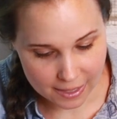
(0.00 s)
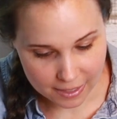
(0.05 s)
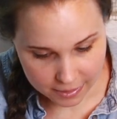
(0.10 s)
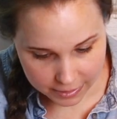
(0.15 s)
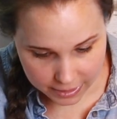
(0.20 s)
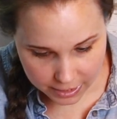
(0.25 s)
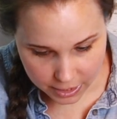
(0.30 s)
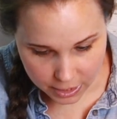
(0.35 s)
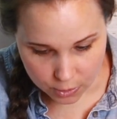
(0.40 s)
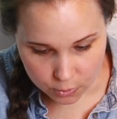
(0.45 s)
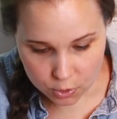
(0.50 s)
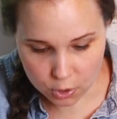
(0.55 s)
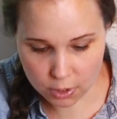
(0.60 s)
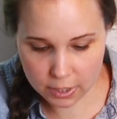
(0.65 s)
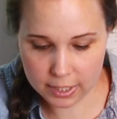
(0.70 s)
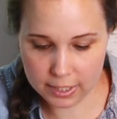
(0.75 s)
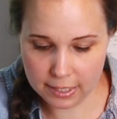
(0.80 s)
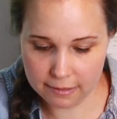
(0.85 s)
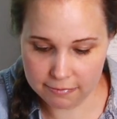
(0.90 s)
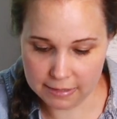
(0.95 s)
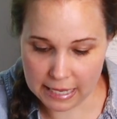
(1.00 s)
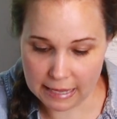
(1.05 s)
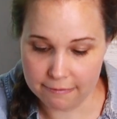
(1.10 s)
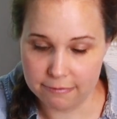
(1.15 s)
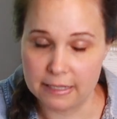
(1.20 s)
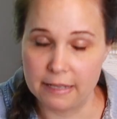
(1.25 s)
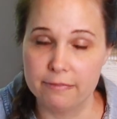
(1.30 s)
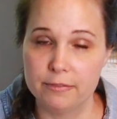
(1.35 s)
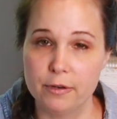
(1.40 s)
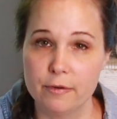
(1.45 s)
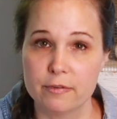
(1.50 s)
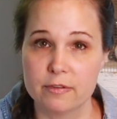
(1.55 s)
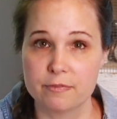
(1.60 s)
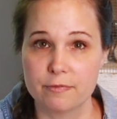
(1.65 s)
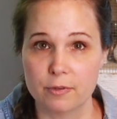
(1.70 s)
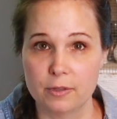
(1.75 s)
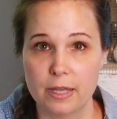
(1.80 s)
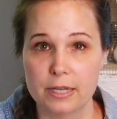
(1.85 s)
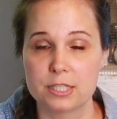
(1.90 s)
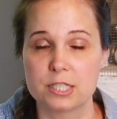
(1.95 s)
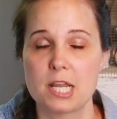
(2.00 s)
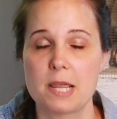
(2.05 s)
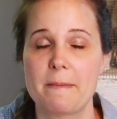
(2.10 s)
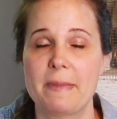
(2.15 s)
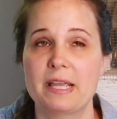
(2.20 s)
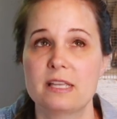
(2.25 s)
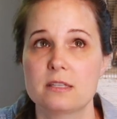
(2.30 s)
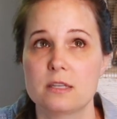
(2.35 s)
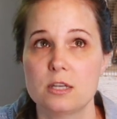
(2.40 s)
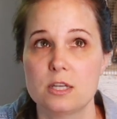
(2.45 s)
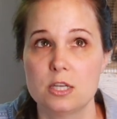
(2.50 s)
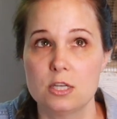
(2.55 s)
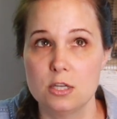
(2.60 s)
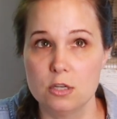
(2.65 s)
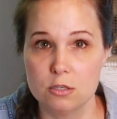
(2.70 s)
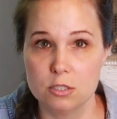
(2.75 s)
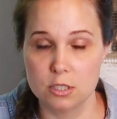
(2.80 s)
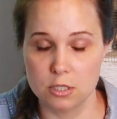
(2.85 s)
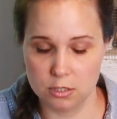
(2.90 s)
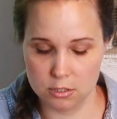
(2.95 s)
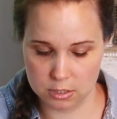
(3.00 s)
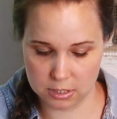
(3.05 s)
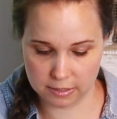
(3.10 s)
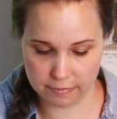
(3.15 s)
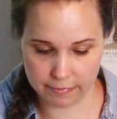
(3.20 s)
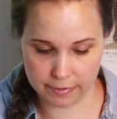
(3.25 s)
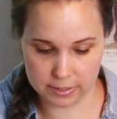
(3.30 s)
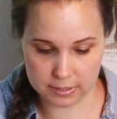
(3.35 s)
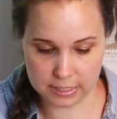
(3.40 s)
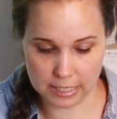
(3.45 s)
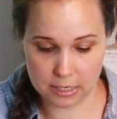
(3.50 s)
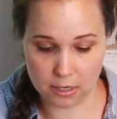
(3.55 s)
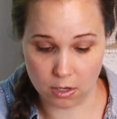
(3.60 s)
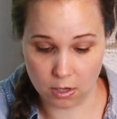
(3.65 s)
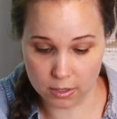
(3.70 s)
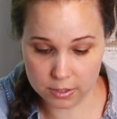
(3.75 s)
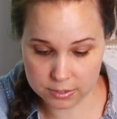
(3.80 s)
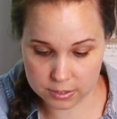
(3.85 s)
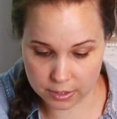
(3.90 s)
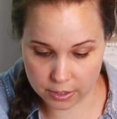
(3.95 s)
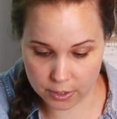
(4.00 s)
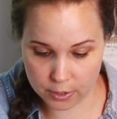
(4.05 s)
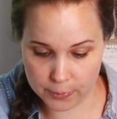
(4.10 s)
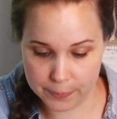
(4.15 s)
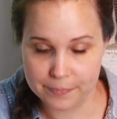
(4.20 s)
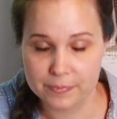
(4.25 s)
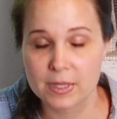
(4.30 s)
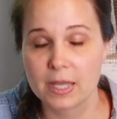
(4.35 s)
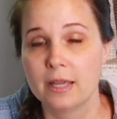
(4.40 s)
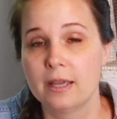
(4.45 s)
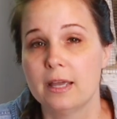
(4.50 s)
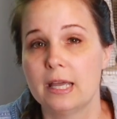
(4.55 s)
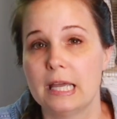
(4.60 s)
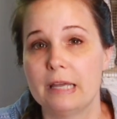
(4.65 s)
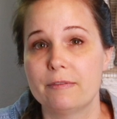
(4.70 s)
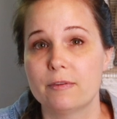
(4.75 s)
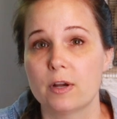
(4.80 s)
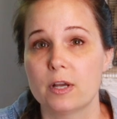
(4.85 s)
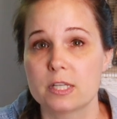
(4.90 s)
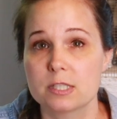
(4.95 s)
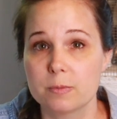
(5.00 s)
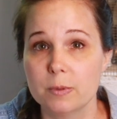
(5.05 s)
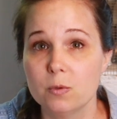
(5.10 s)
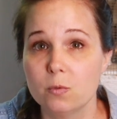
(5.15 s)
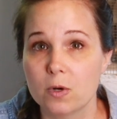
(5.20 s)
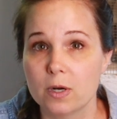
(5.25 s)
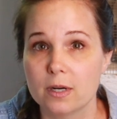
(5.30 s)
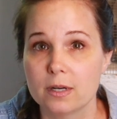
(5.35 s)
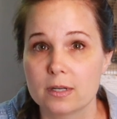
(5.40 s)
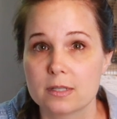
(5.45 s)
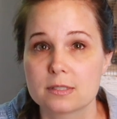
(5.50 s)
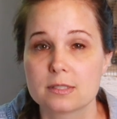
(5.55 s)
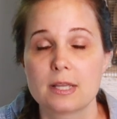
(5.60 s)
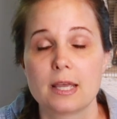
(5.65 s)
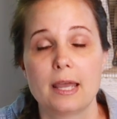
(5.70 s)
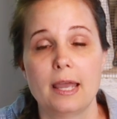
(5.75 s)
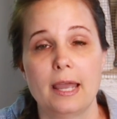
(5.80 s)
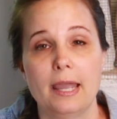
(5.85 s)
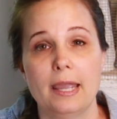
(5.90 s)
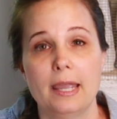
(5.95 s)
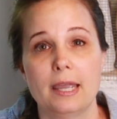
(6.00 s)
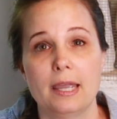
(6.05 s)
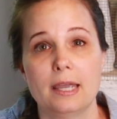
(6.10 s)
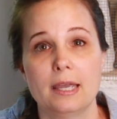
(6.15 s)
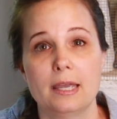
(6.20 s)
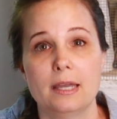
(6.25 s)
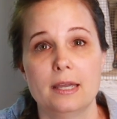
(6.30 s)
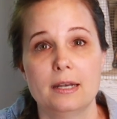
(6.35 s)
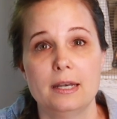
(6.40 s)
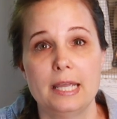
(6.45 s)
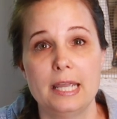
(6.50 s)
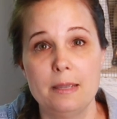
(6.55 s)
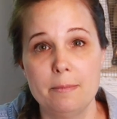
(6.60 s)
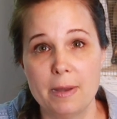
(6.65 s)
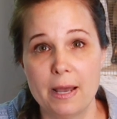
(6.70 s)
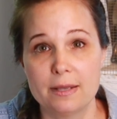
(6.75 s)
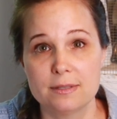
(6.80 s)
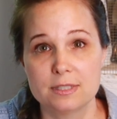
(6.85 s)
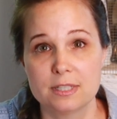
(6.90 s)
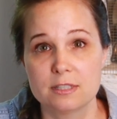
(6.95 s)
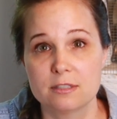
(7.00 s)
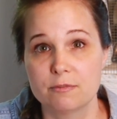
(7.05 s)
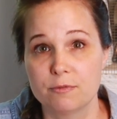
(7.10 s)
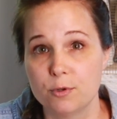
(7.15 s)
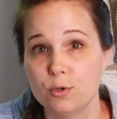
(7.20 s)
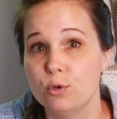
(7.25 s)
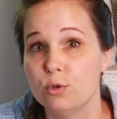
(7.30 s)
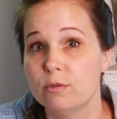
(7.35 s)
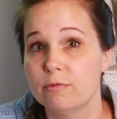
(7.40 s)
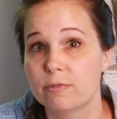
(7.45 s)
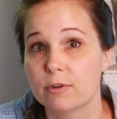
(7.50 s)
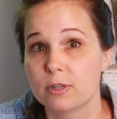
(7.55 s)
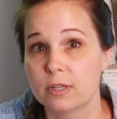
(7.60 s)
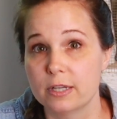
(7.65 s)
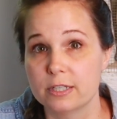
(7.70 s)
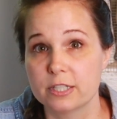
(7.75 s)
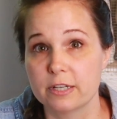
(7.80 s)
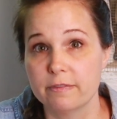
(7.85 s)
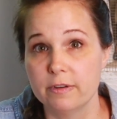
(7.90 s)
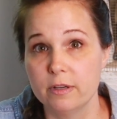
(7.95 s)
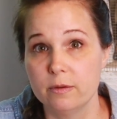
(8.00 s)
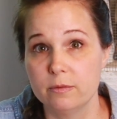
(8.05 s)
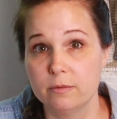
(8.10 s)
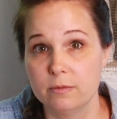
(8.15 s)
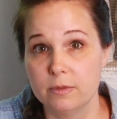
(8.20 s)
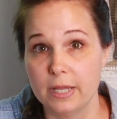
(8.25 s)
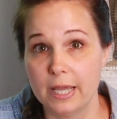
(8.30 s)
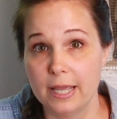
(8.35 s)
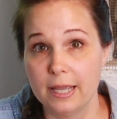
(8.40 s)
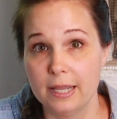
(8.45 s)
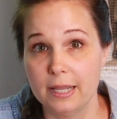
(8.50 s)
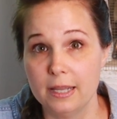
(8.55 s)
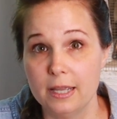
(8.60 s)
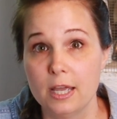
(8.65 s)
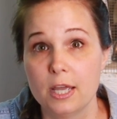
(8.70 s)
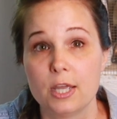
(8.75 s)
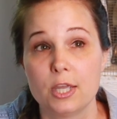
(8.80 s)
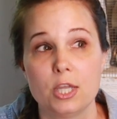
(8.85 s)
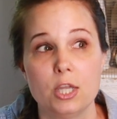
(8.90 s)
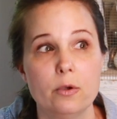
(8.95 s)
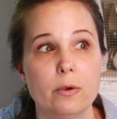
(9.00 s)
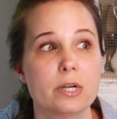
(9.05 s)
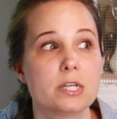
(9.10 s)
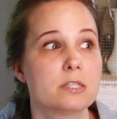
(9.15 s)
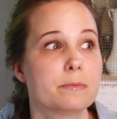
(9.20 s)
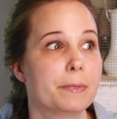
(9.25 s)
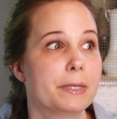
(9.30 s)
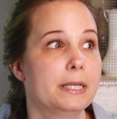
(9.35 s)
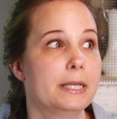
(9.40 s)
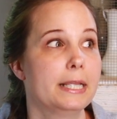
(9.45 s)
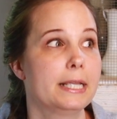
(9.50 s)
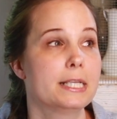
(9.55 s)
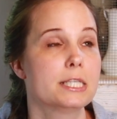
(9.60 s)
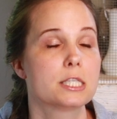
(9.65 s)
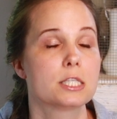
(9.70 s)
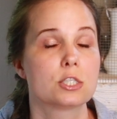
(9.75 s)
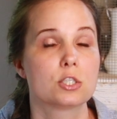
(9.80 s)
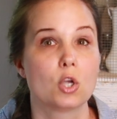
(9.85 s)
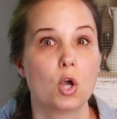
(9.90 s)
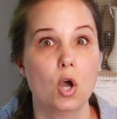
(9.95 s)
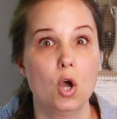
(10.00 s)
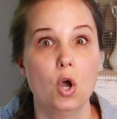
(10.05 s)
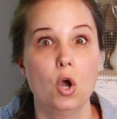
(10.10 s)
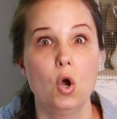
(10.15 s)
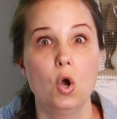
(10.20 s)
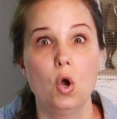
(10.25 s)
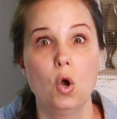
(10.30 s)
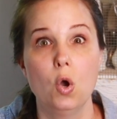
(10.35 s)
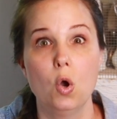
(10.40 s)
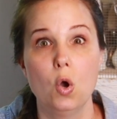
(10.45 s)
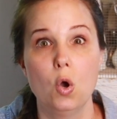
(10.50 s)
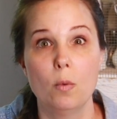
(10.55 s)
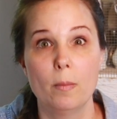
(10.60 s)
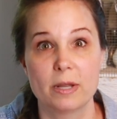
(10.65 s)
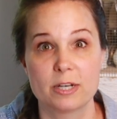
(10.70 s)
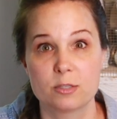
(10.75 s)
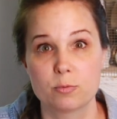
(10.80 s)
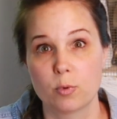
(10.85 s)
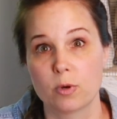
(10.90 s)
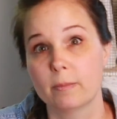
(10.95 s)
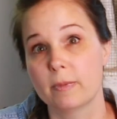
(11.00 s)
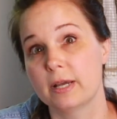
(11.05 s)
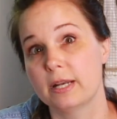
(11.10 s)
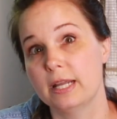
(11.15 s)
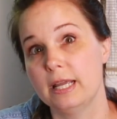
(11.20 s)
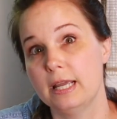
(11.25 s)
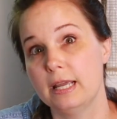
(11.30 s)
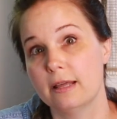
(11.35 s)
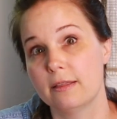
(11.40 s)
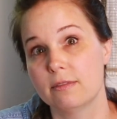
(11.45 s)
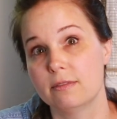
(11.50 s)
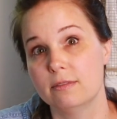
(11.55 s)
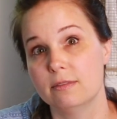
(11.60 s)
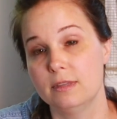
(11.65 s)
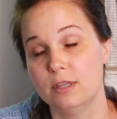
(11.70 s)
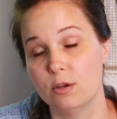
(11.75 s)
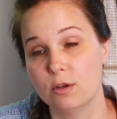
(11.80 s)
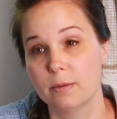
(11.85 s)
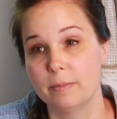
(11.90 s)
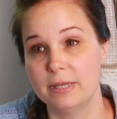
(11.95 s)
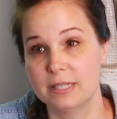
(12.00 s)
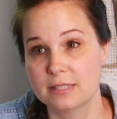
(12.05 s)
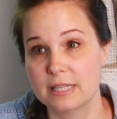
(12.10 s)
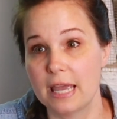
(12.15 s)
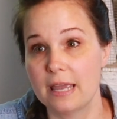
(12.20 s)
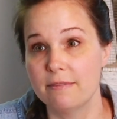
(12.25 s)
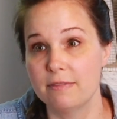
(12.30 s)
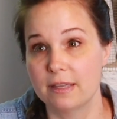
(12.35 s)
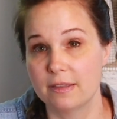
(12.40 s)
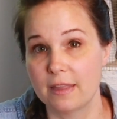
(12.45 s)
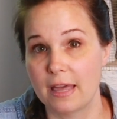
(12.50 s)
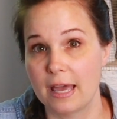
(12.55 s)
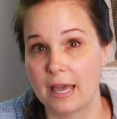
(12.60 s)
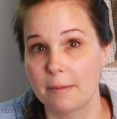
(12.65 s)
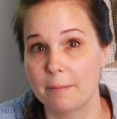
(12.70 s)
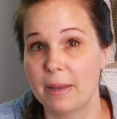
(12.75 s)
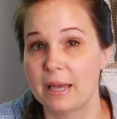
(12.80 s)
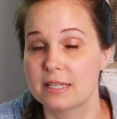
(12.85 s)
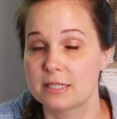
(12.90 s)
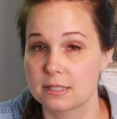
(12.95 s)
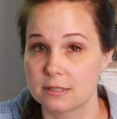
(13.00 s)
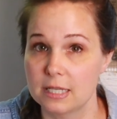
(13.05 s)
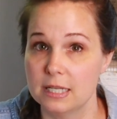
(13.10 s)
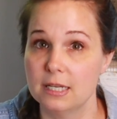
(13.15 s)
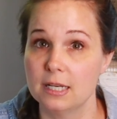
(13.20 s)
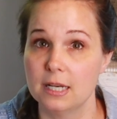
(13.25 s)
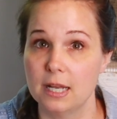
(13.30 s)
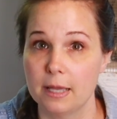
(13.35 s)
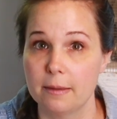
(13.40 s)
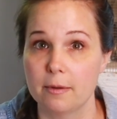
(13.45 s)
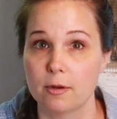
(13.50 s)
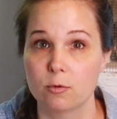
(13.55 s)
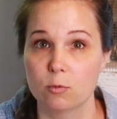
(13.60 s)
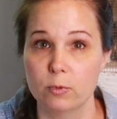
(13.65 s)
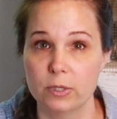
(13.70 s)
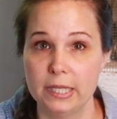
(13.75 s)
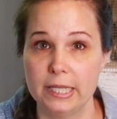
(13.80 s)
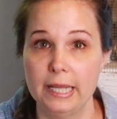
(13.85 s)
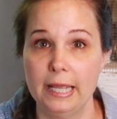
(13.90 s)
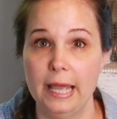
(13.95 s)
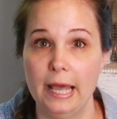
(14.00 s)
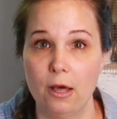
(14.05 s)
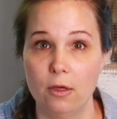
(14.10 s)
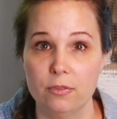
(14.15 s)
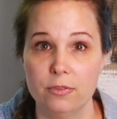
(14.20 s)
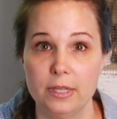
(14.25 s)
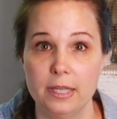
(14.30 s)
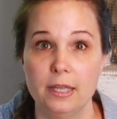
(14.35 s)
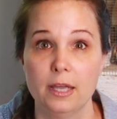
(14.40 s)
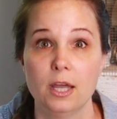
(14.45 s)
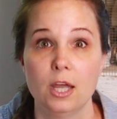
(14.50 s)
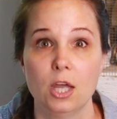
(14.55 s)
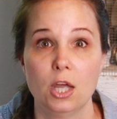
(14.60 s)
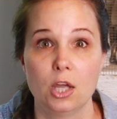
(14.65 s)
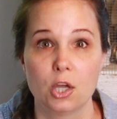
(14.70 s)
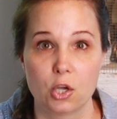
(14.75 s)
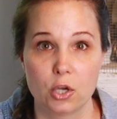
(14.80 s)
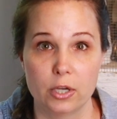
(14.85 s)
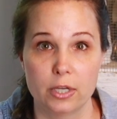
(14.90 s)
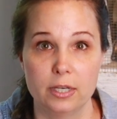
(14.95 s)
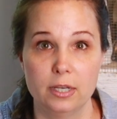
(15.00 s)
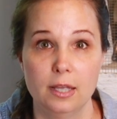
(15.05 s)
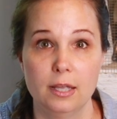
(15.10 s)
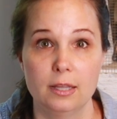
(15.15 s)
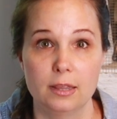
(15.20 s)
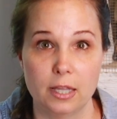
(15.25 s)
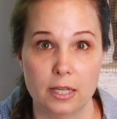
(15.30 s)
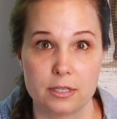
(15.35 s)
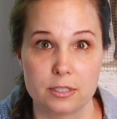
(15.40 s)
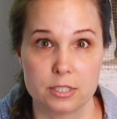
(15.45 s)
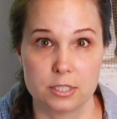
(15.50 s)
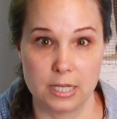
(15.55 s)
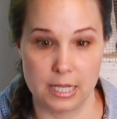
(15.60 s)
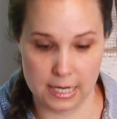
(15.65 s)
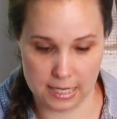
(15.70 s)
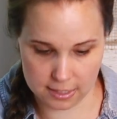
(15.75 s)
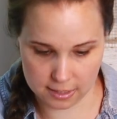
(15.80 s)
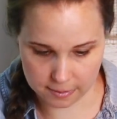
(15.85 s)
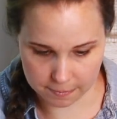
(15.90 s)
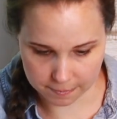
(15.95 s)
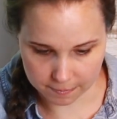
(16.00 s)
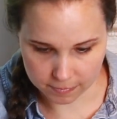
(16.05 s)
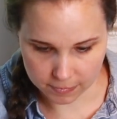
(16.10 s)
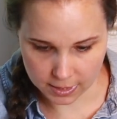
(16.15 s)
you know, cook enough to have leftovers for lunch, it makes a huge, huge difference. And also, if your husband works and he buys his food for lunch every day, you are spending so much more money. You could be saving that by sending him a really healthy, good lunch to eat.